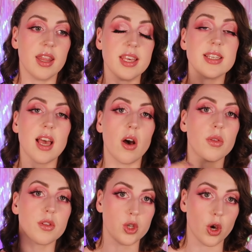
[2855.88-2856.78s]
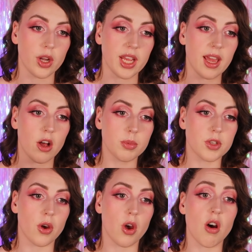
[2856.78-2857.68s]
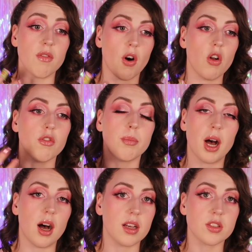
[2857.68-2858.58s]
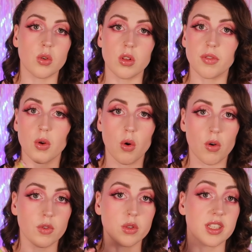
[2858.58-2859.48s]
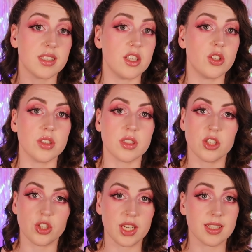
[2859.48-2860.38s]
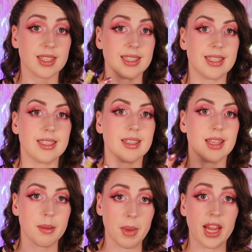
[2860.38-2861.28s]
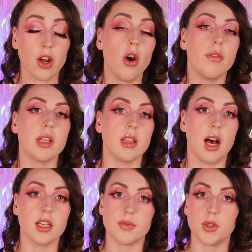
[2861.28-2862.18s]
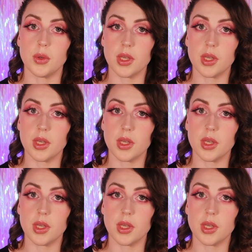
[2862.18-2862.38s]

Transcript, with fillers: this health journey helps her evolve past all of the awful decisions that she has consistently made over the last few